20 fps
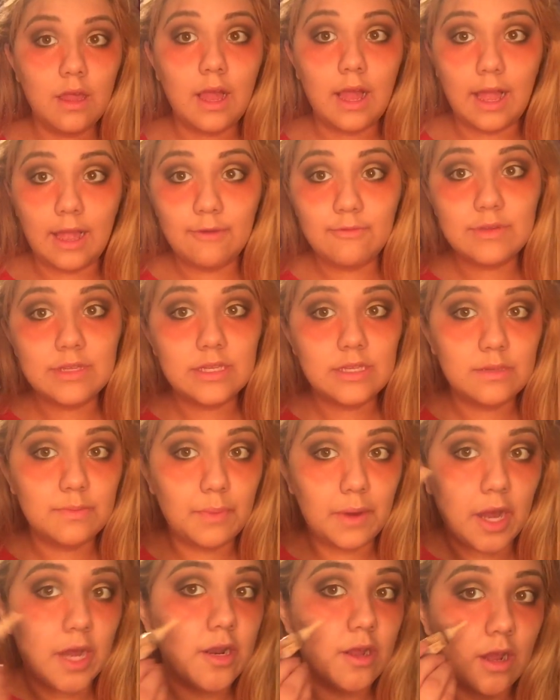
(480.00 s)
I was
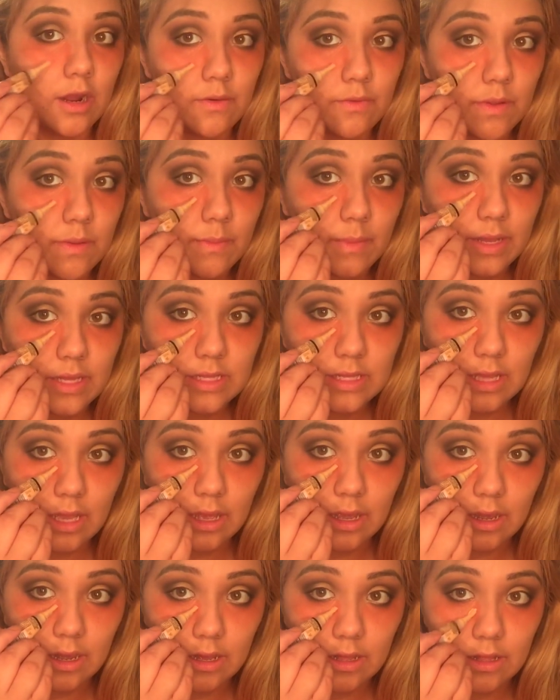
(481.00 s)
spot on with my
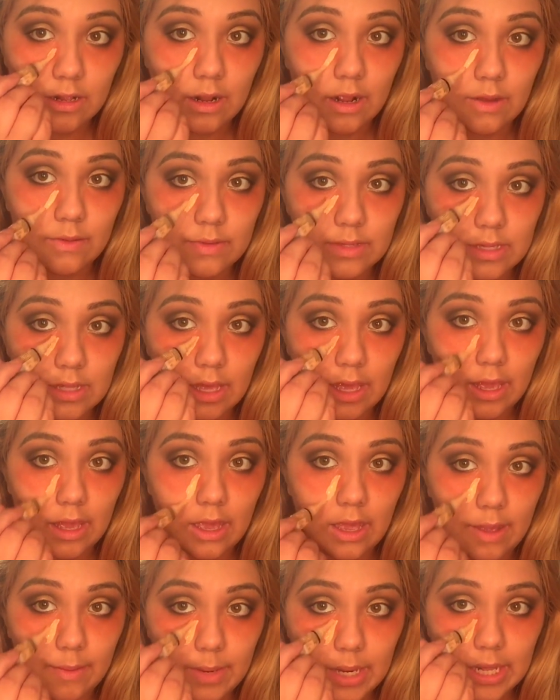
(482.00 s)
skin color. I was
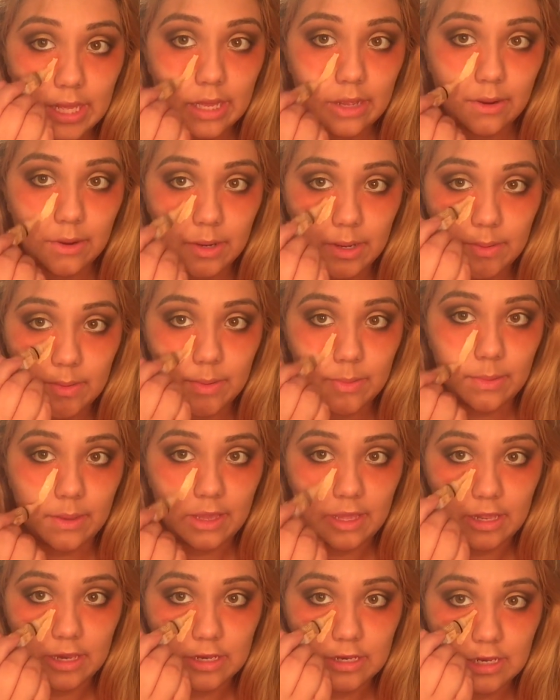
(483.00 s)
like, I'm gonna get creamy
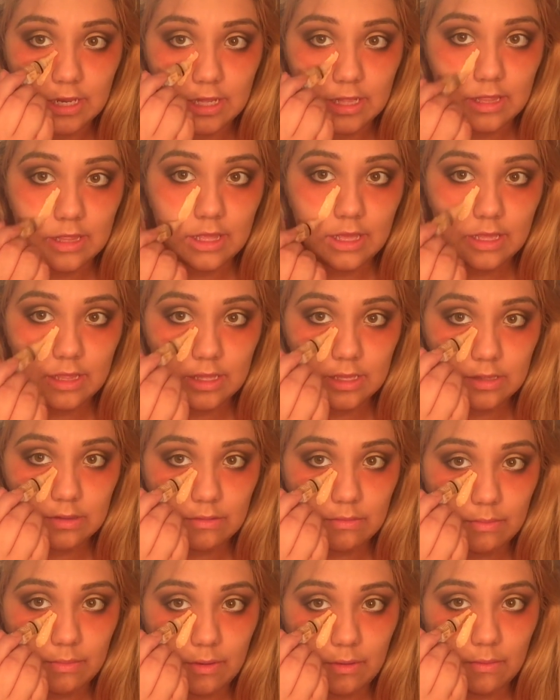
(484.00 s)
beige. I think this will
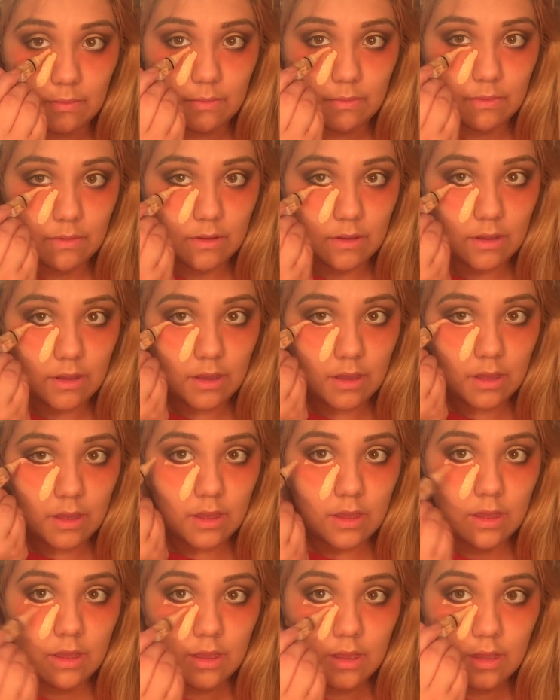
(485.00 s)
be
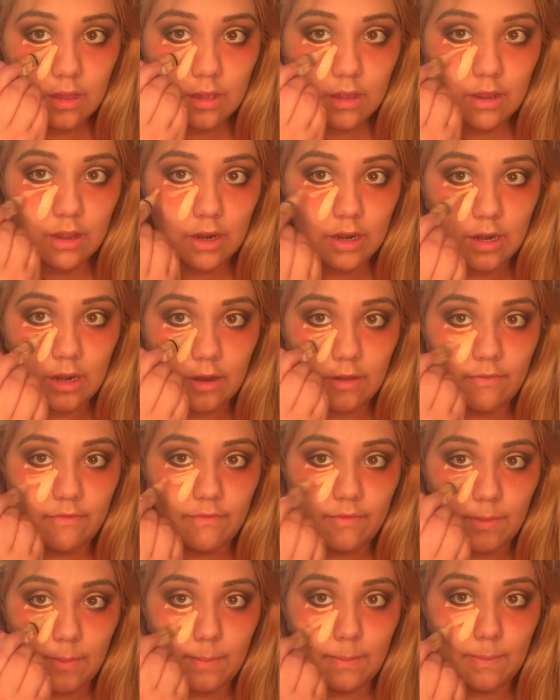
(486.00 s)
good enough
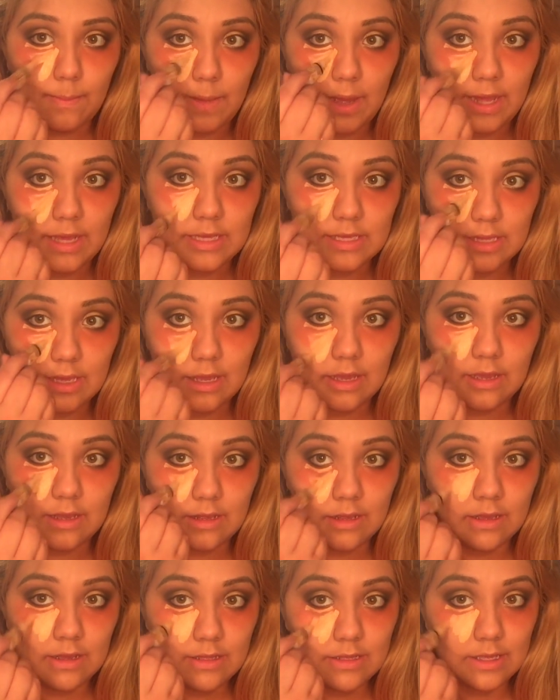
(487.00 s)
for my
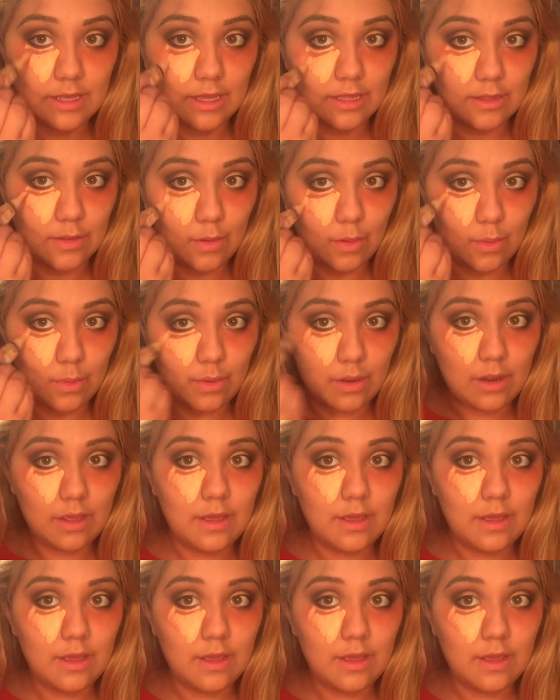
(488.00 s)
skin tone.